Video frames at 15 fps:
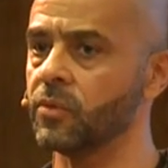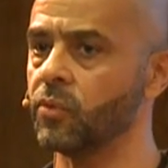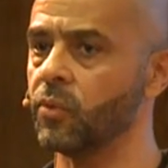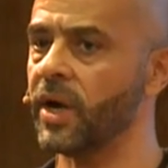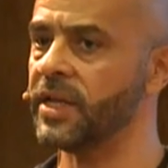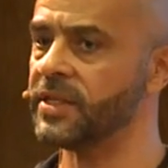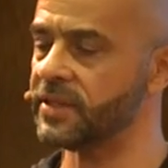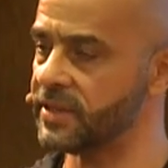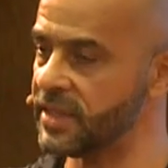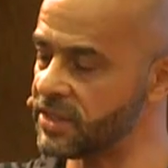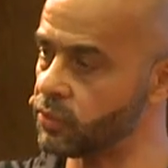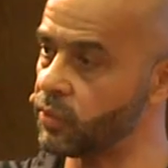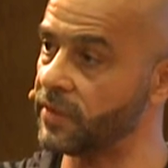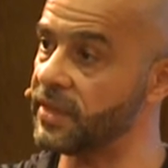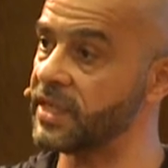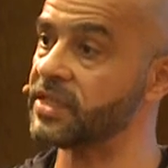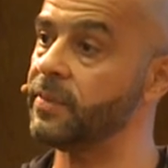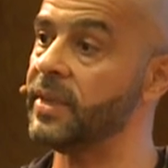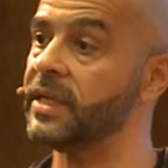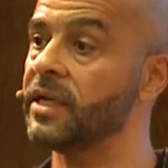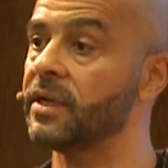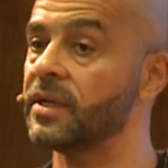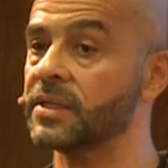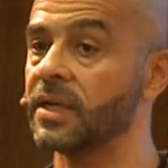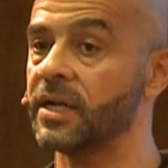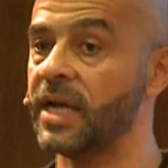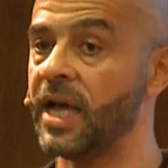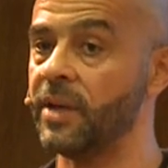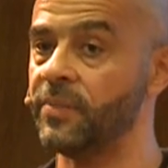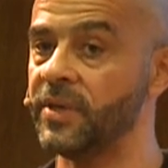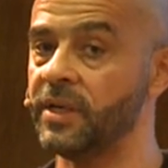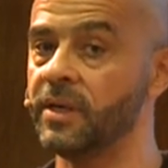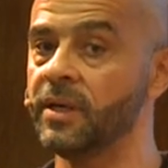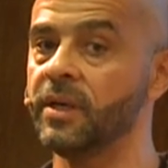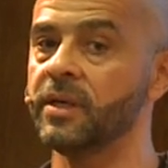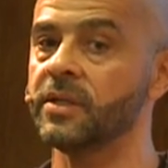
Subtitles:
Why is this one that's making us unhappy